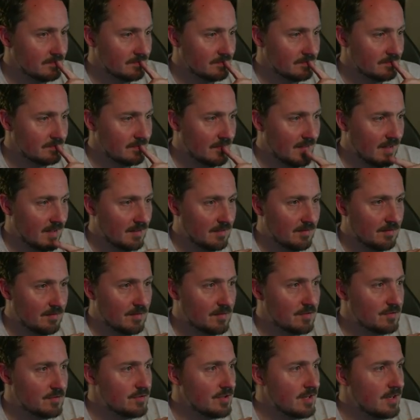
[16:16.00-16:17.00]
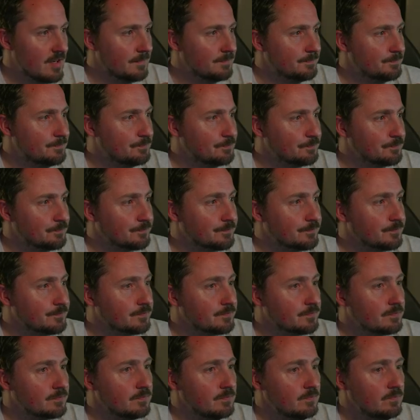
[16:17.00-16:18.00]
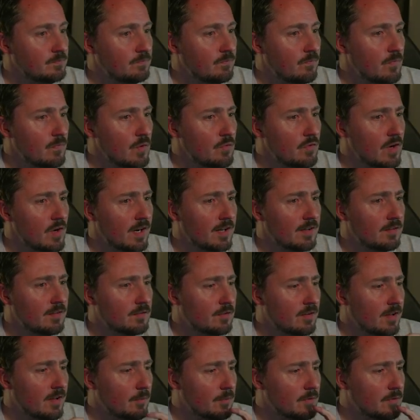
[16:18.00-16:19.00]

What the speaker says: That's frustrating. Right, so that was our